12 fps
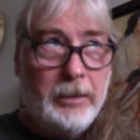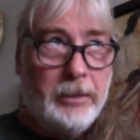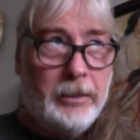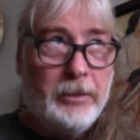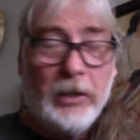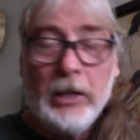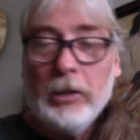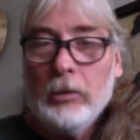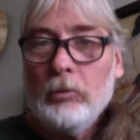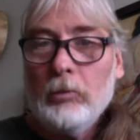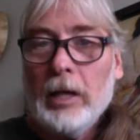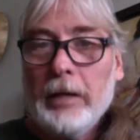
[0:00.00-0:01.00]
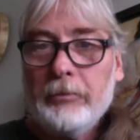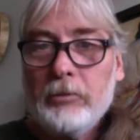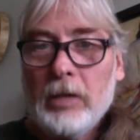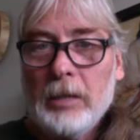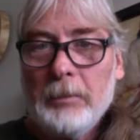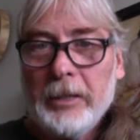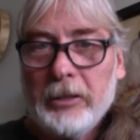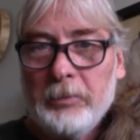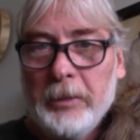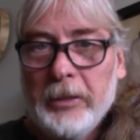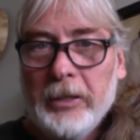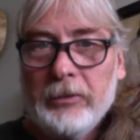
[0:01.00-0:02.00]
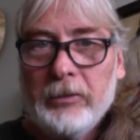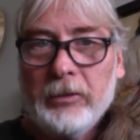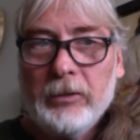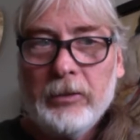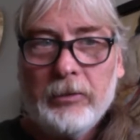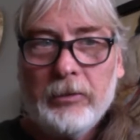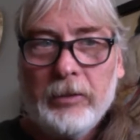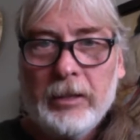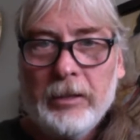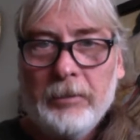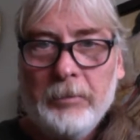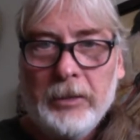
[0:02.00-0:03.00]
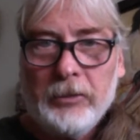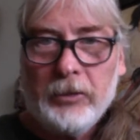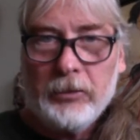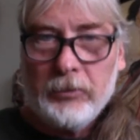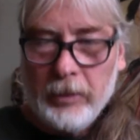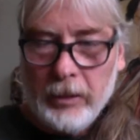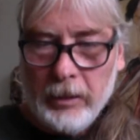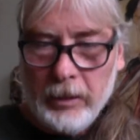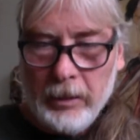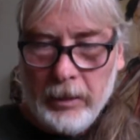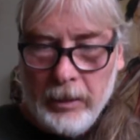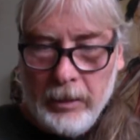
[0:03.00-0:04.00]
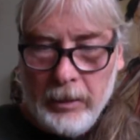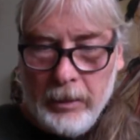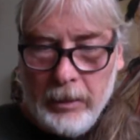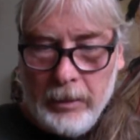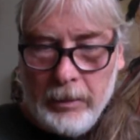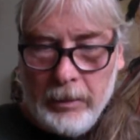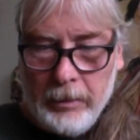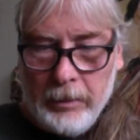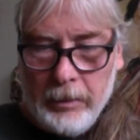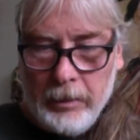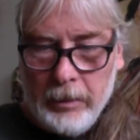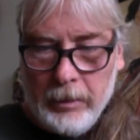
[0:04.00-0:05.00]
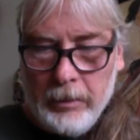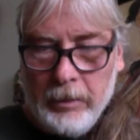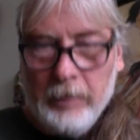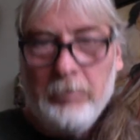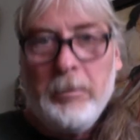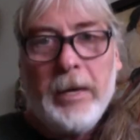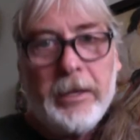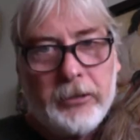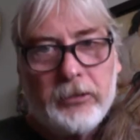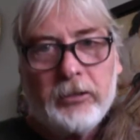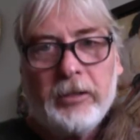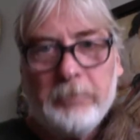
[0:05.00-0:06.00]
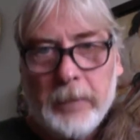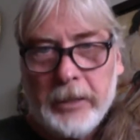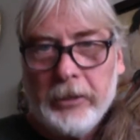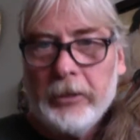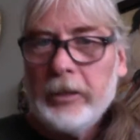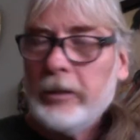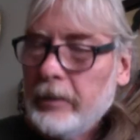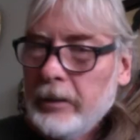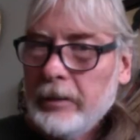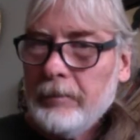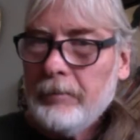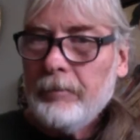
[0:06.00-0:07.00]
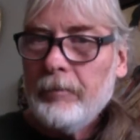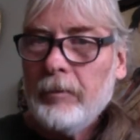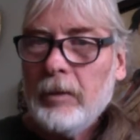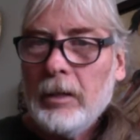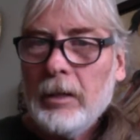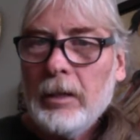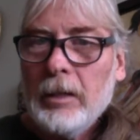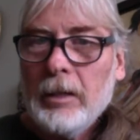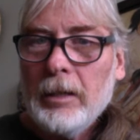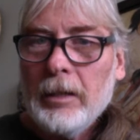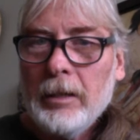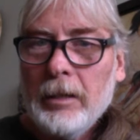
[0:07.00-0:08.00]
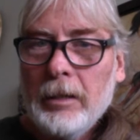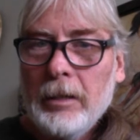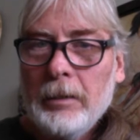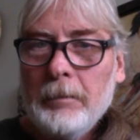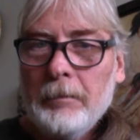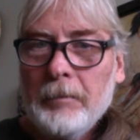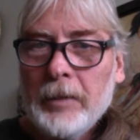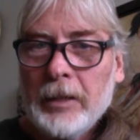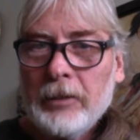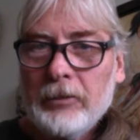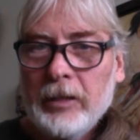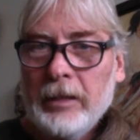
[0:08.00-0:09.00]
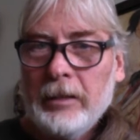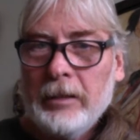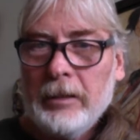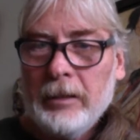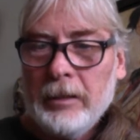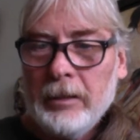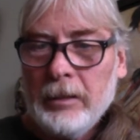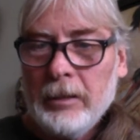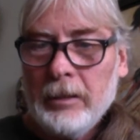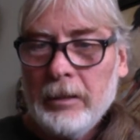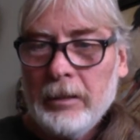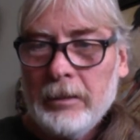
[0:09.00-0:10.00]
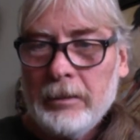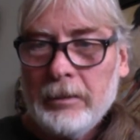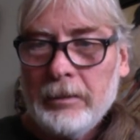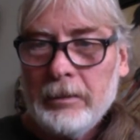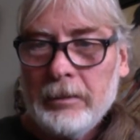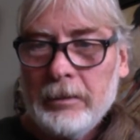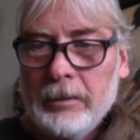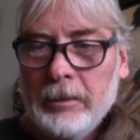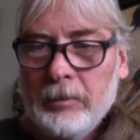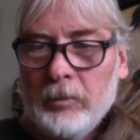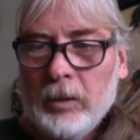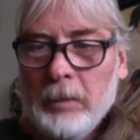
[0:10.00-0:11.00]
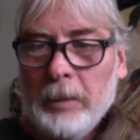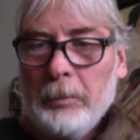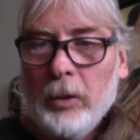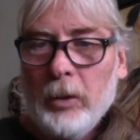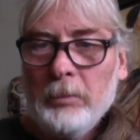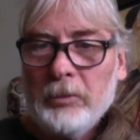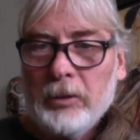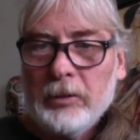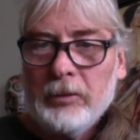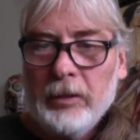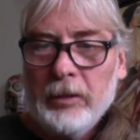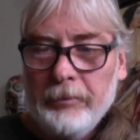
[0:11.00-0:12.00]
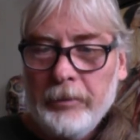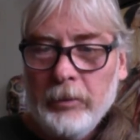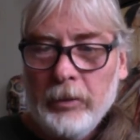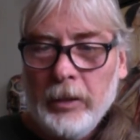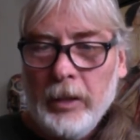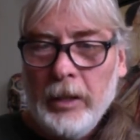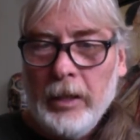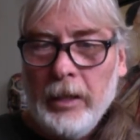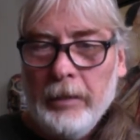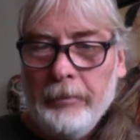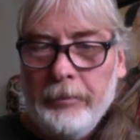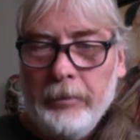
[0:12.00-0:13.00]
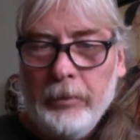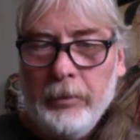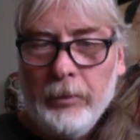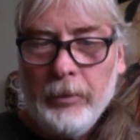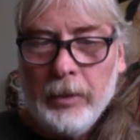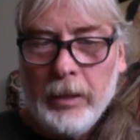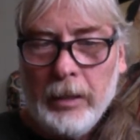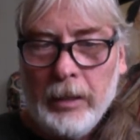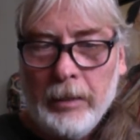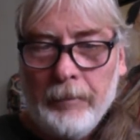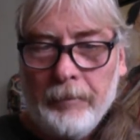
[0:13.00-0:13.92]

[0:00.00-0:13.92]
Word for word: you know, our own life trauma experiences. They can be just the the the myths of modernity. Um, like I say in in, uh, in one of my poems, I say if you if you uh,